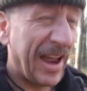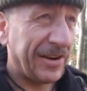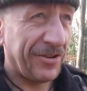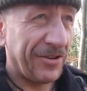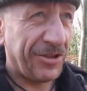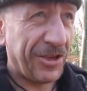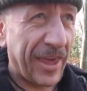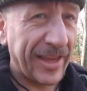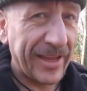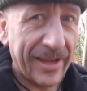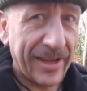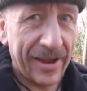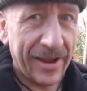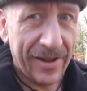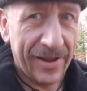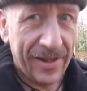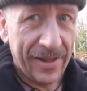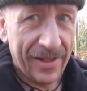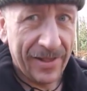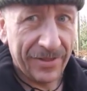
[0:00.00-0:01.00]
And I think
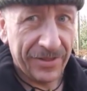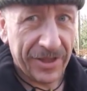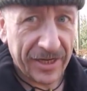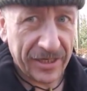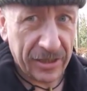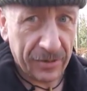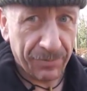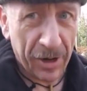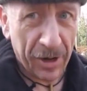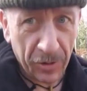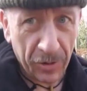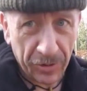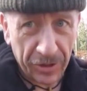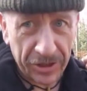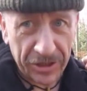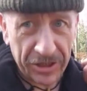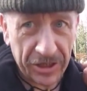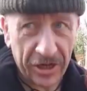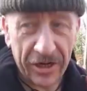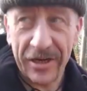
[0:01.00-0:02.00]
there's a
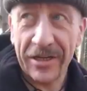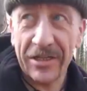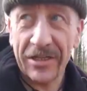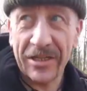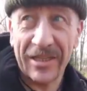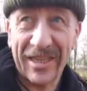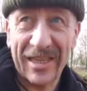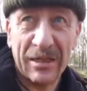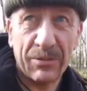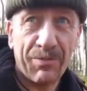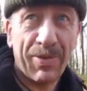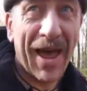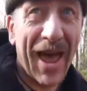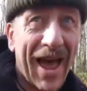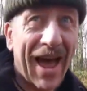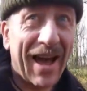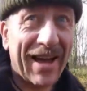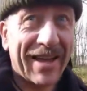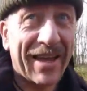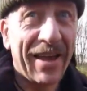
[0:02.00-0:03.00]
bonus to this
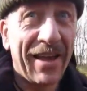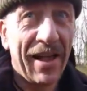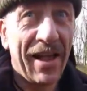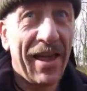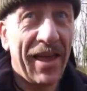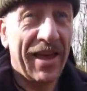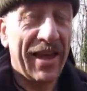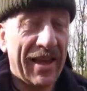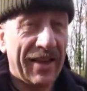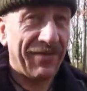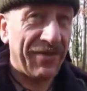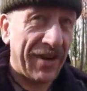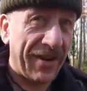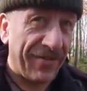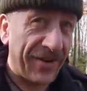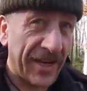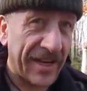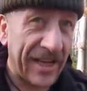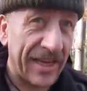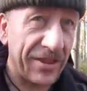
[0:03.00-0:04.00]
pack, even
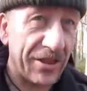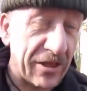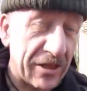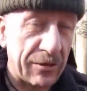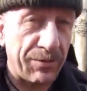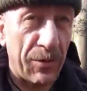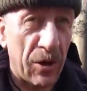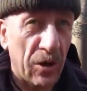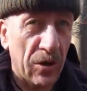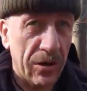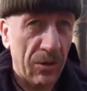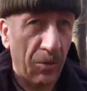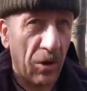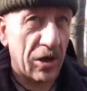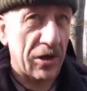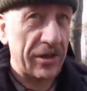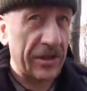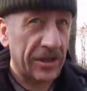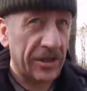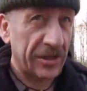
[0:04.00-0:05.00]
if you get the smaller
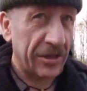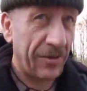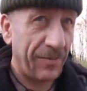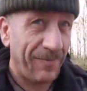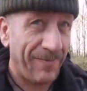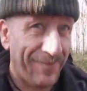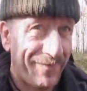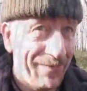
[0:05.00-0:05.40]
ones.